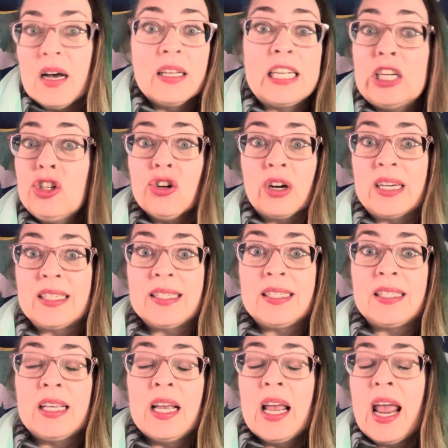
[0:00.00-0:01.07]

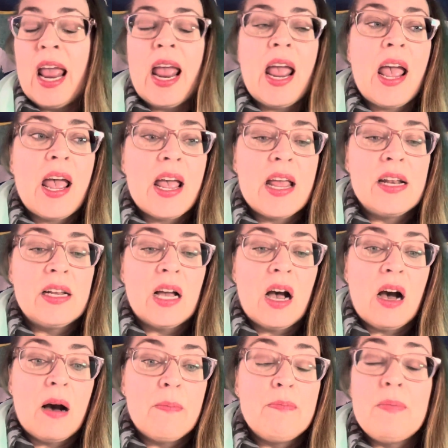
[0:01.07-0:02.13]
interests and
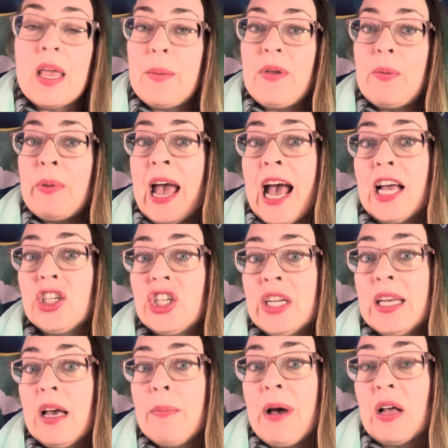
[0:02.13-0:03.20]
maybe
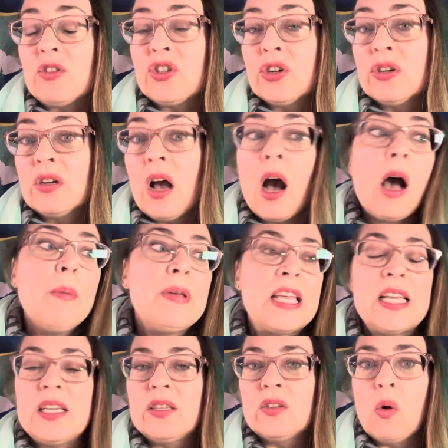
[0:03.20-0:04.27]
passionate about certain
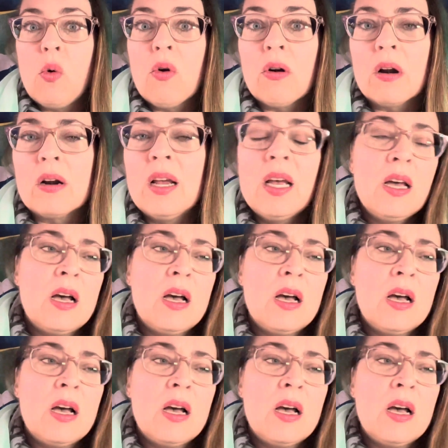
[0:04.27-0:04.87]
hobbies, or